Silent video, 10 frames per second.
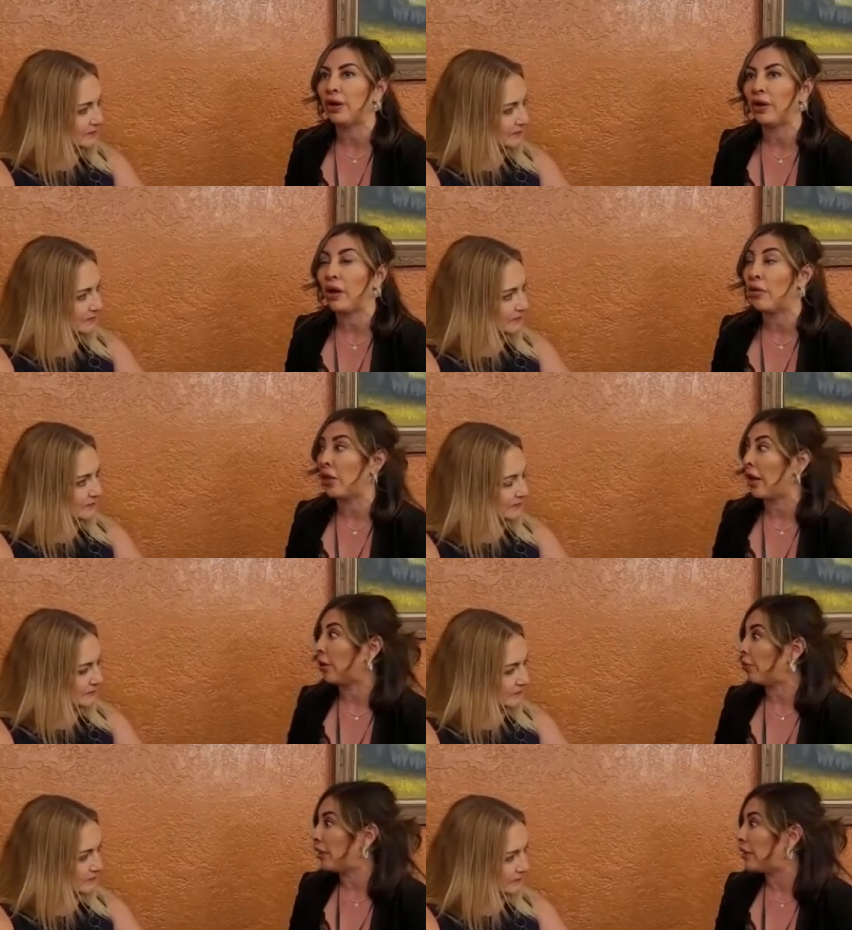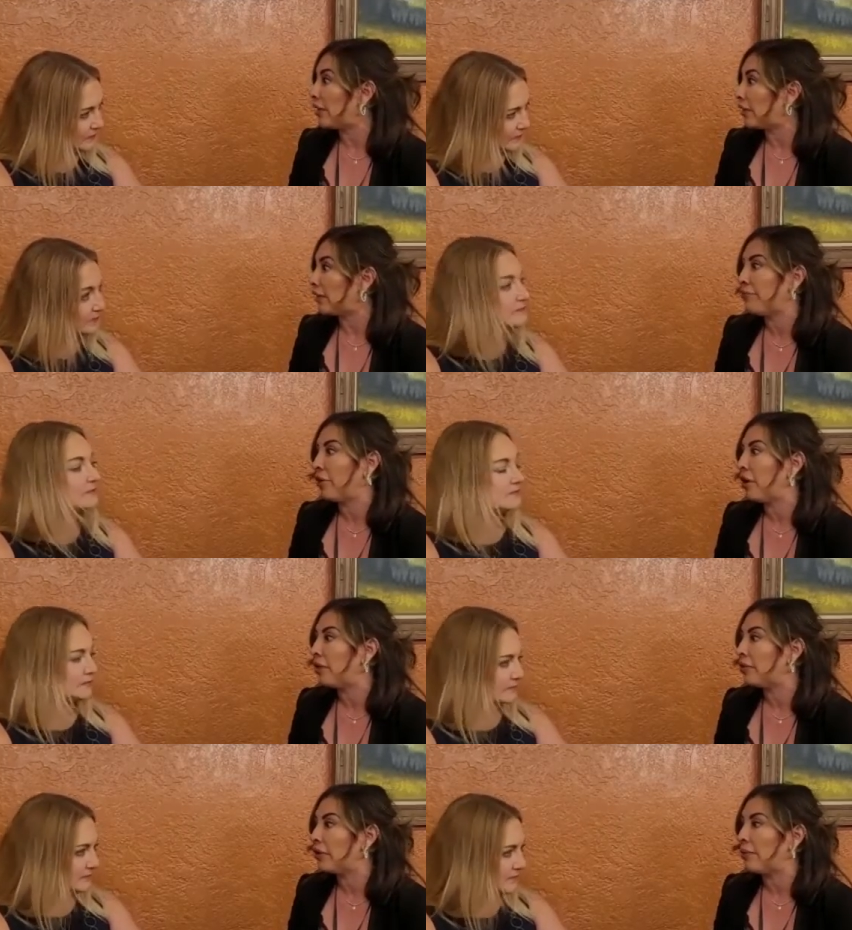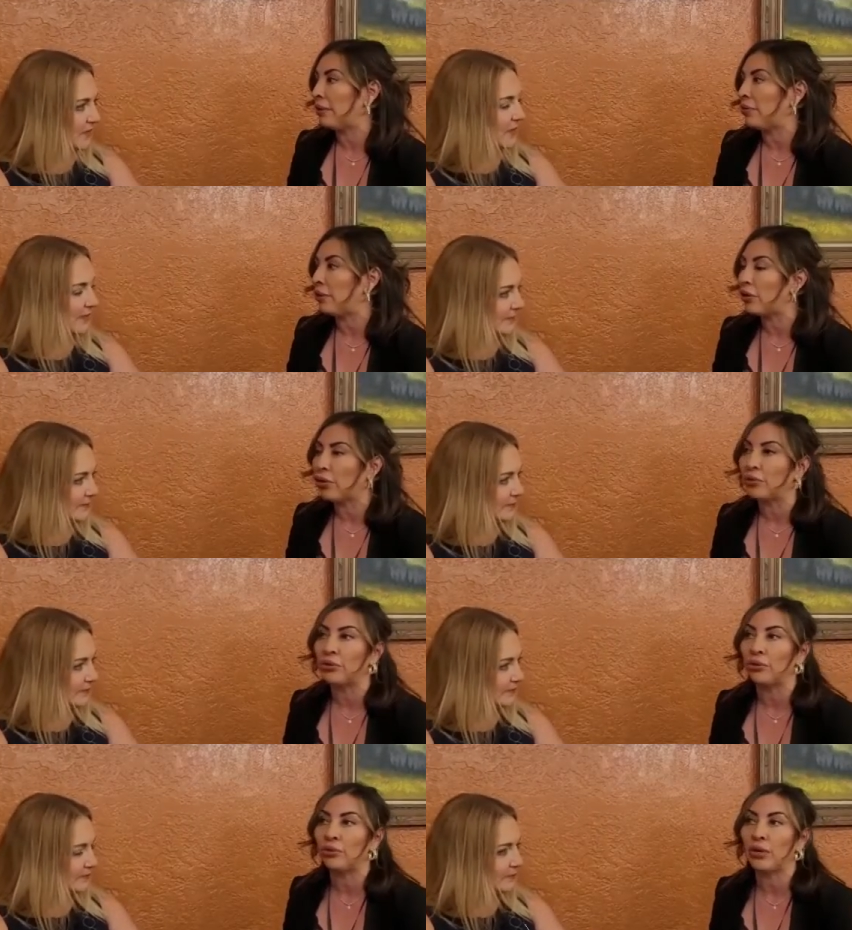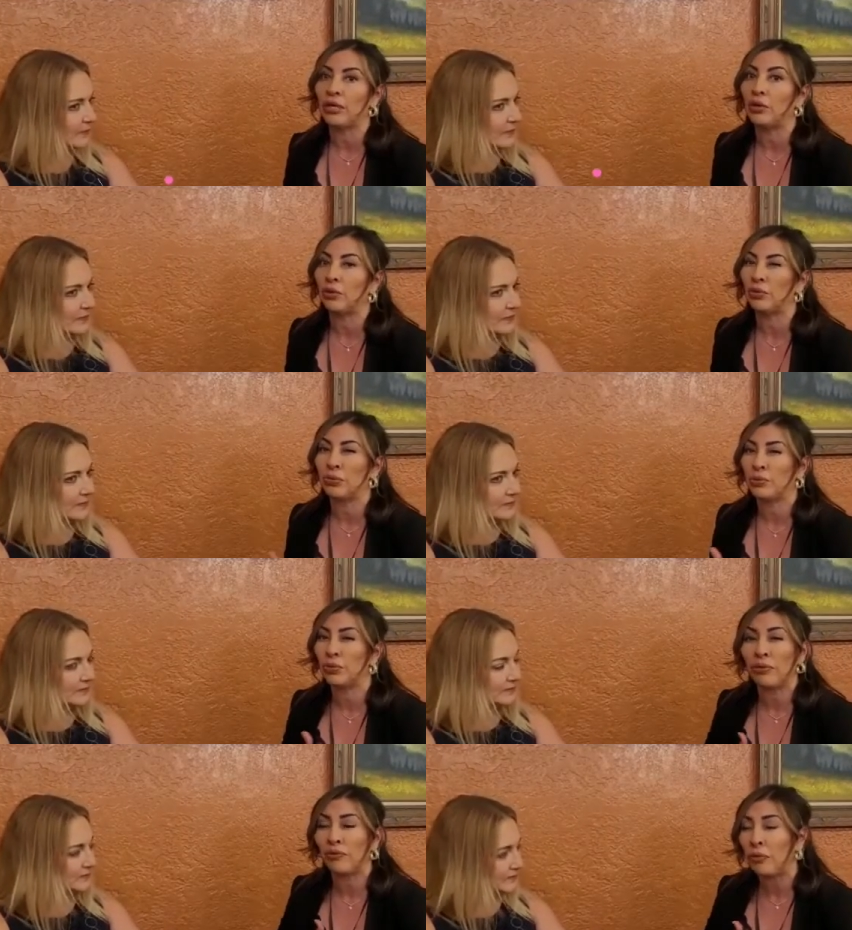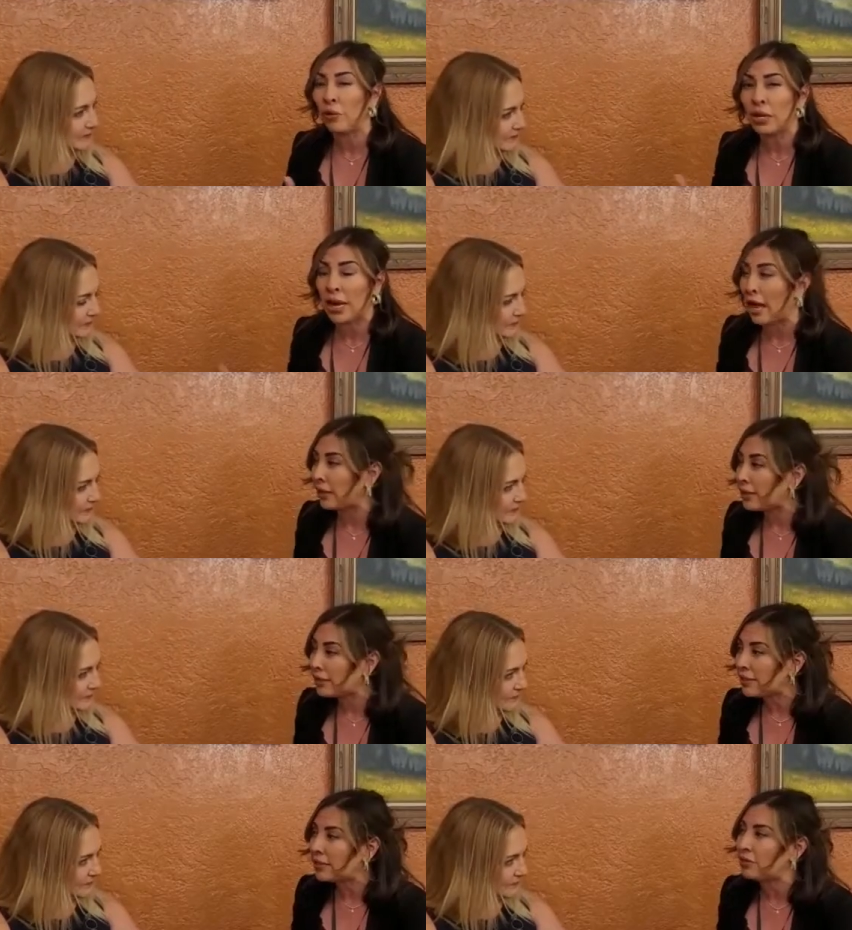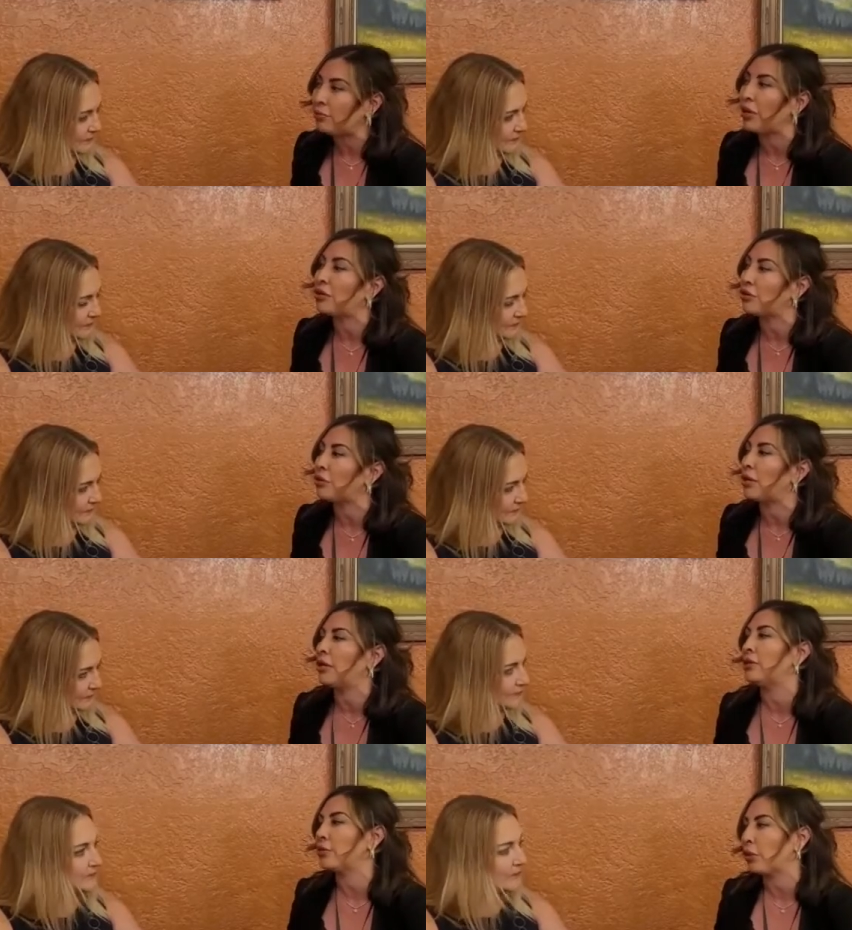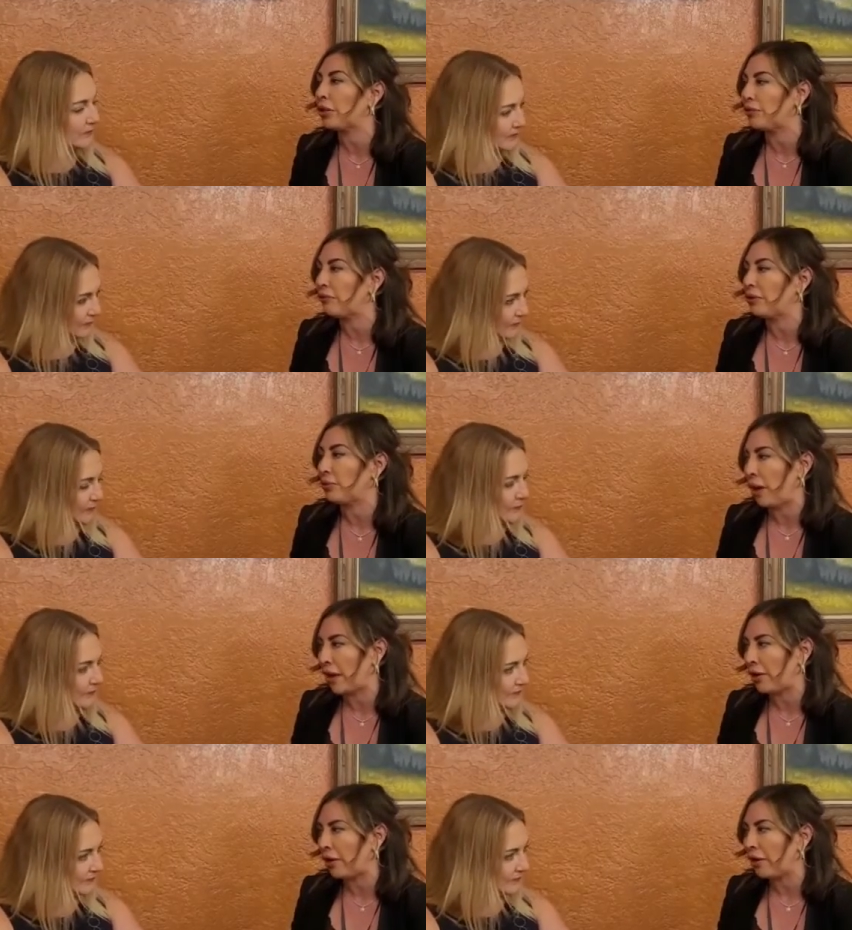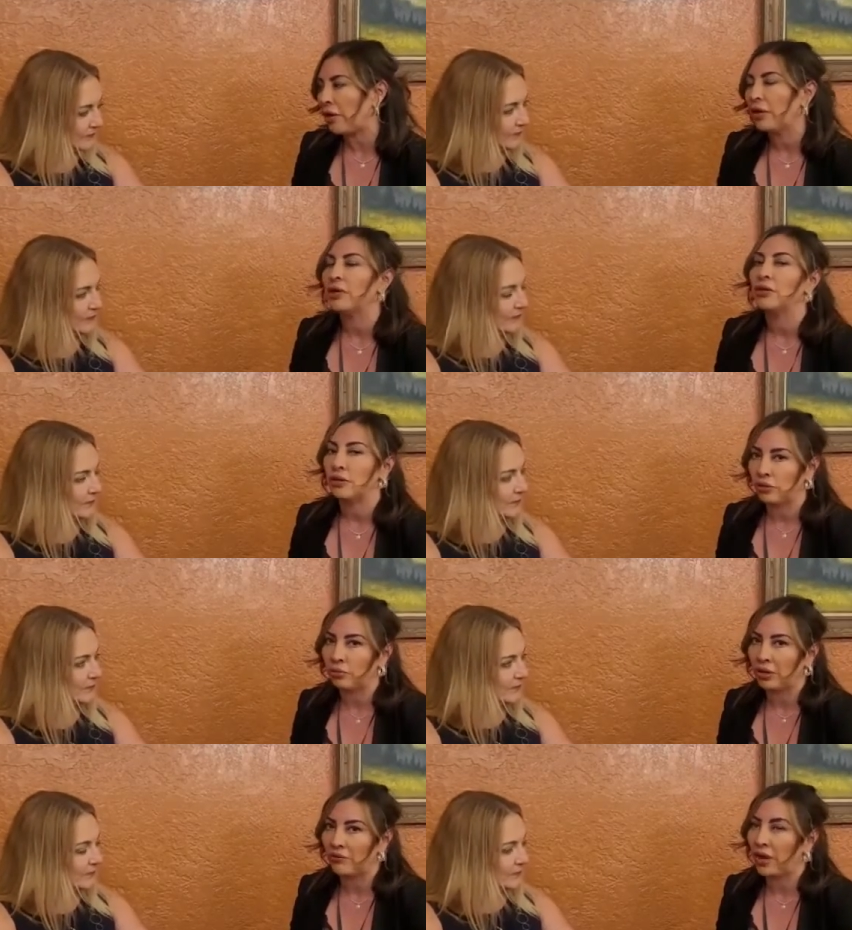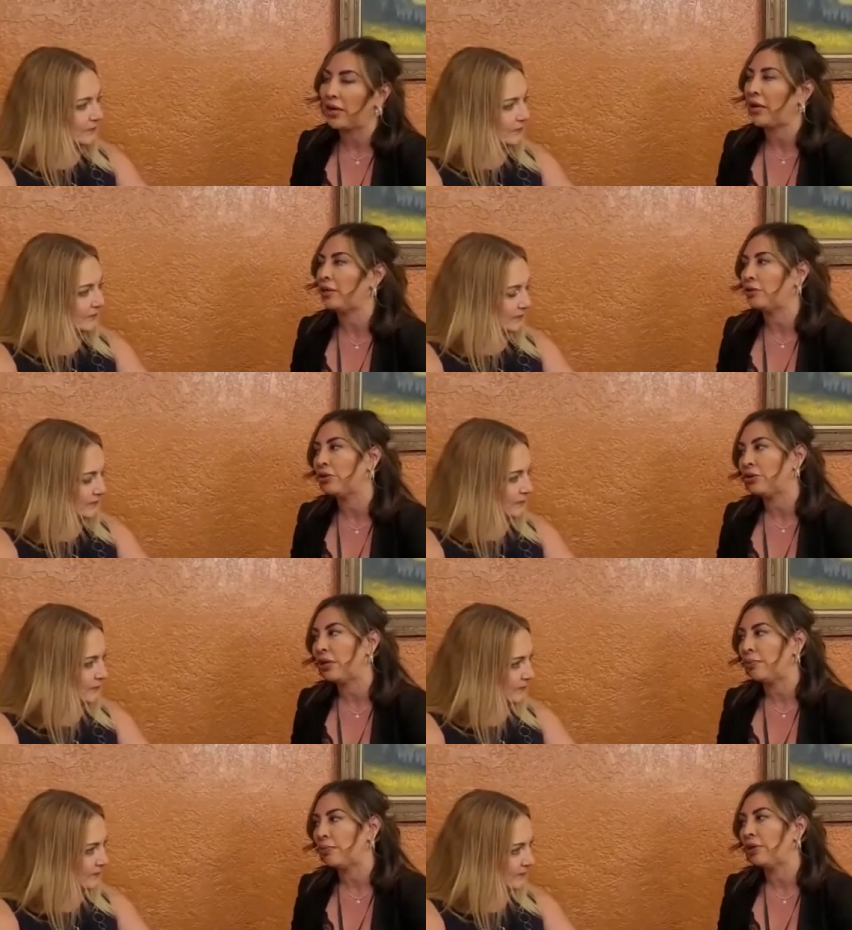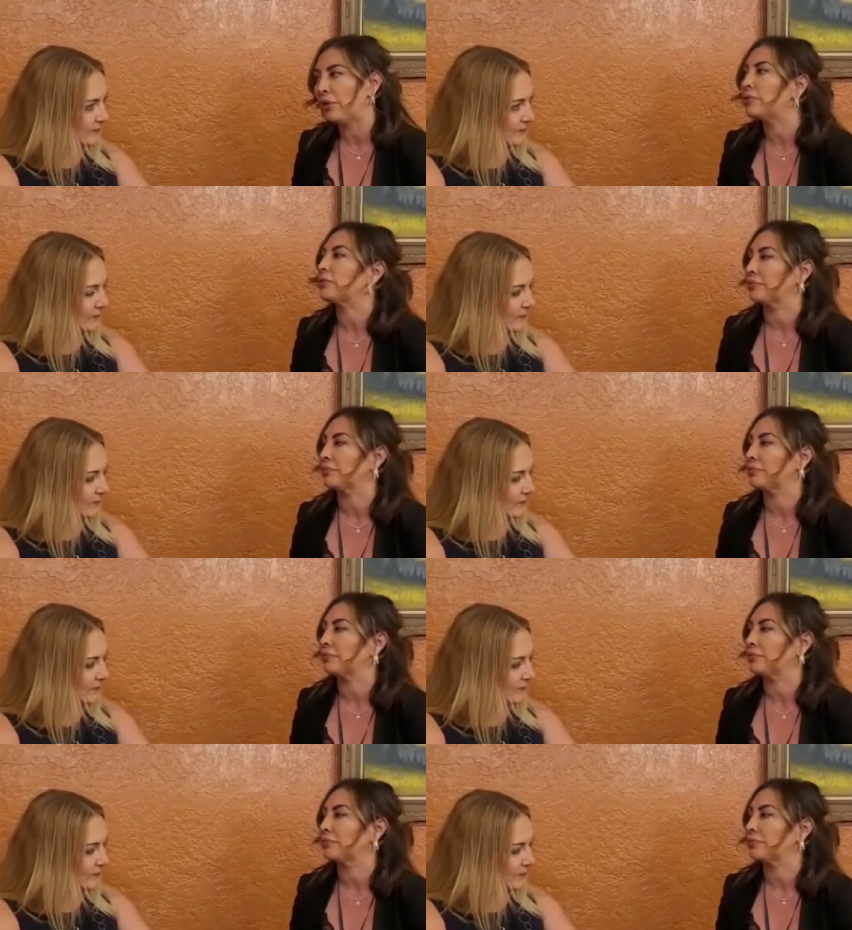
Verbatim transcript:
Speaker 1: uh, on the equity that's involved. I mean, we go through and go do a full analysis to make sure that it's worth it for the buyer to refinance or to keep the loan.